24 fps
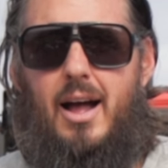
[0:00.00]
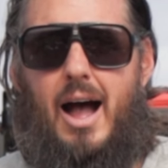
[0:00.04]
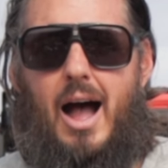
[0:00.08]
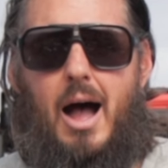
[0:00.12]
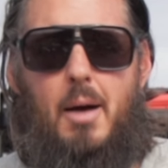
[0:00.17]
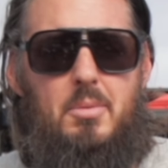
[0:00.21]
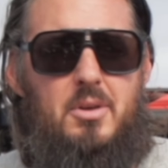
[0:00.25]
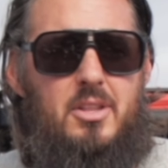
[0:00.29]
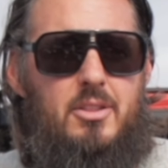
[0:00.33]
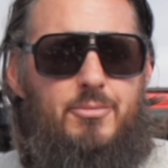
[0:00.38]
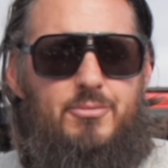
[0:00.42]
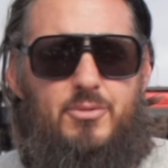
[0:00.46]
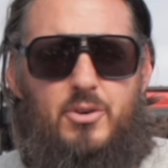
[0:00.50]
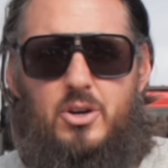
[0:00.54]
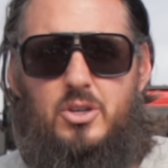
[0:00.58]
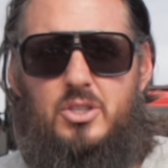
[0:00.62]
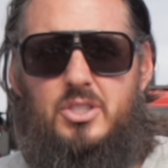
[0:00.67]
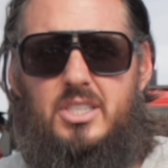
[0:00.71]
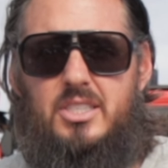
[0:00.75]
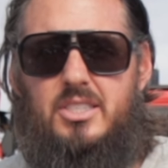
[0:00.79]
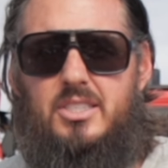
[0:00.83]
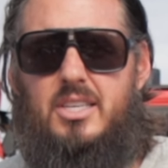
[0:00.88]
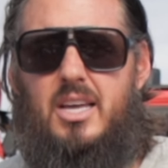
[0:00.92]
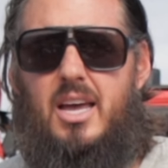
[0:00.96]
I'll be the
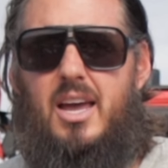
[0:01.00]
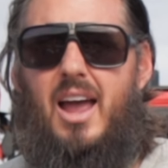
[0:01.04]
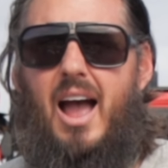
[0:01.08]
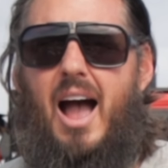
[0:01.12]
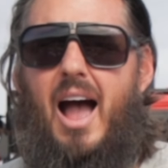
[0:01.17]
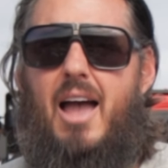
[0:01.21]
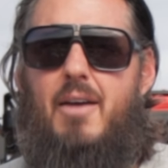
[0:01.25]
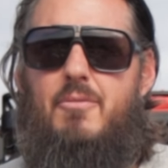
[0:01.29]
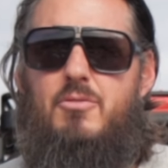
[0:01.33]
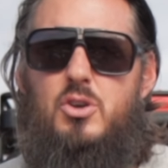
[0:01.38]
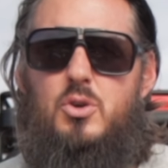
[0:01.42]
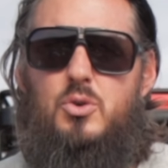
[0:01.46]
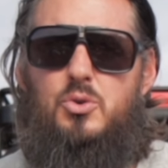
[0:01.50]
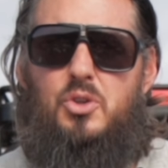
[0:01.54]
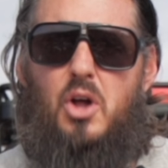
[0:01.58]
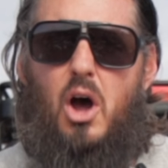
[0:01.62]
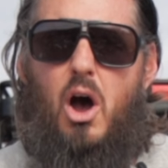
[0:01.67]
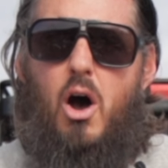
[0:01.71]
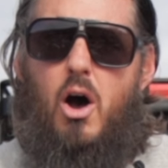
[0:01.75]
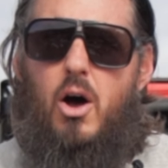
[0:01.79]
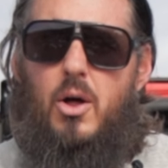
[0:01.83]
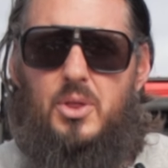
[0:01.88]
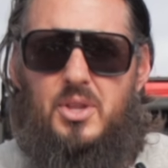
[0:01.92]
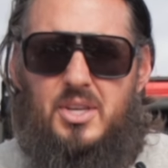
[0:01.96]
first to say I've used
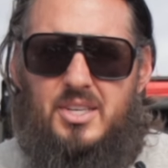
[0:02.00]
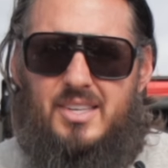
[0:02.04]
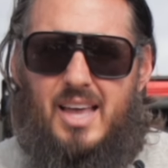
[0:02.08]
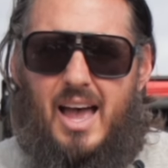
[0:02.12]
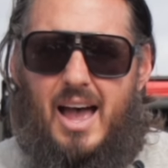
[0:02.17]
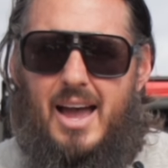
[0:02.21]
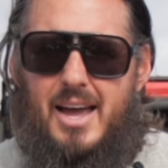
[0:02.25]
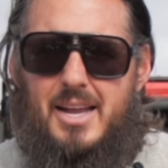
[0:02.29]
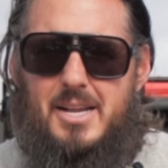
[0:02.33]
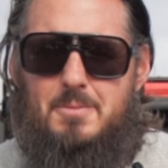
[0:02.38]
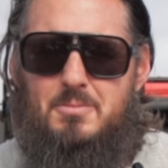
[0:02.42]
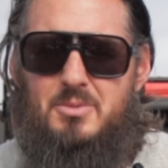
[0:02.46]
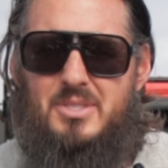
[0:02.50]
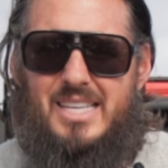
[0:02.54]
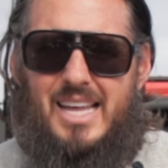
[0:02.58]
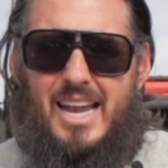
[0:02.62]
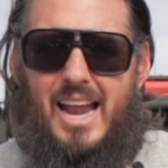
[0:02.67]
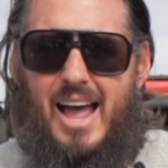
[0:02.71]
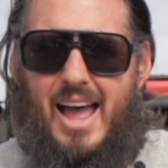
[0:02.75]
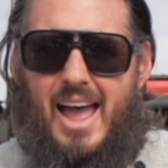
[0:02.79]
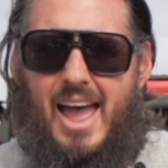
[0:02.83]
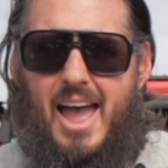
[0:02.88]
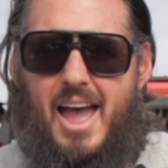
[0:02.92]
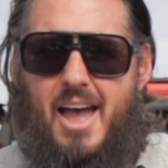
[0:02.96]
all these items that
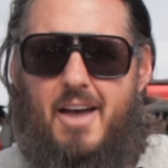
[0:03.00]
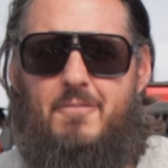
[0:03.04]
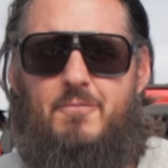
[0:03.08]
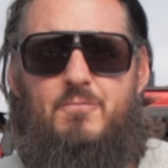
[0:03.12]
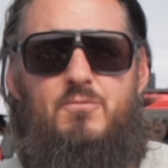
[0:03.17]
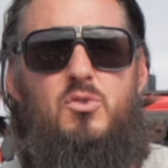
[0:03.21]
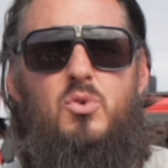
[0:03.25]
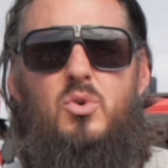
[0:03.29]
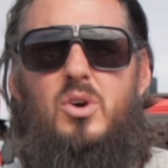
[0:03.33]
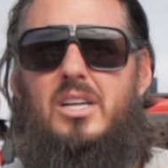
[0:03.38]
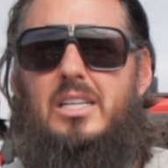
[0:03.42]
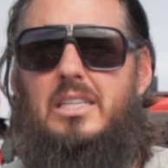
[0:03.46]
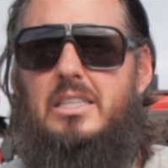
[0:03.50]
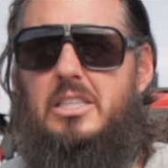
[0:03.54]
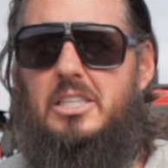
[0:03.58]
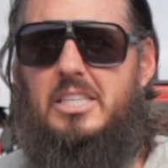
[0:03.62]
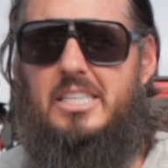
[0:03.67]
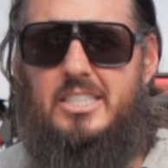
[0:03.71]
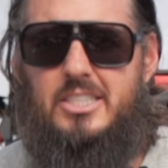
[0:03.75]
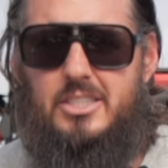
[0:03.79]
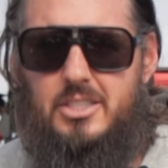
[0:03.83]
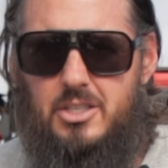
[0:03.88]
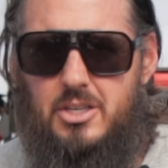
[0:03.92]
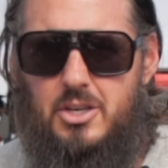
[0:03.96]
I have for at
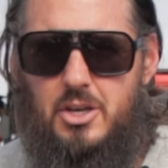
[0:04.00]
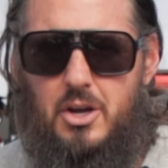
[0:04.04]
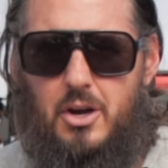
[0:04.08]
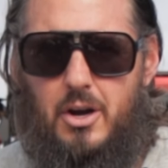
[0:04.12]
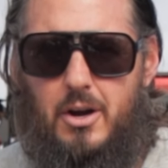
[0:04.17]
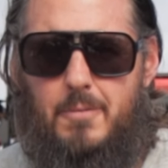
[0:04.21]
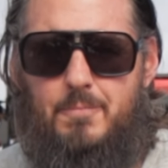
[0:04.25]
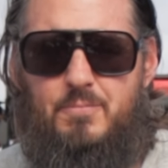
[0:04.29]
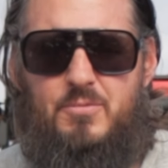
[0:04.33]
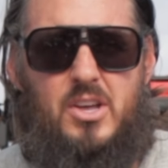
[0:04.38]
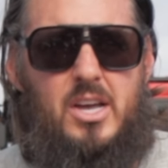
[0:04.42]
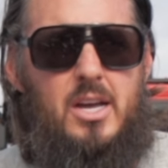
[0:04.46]
least a year.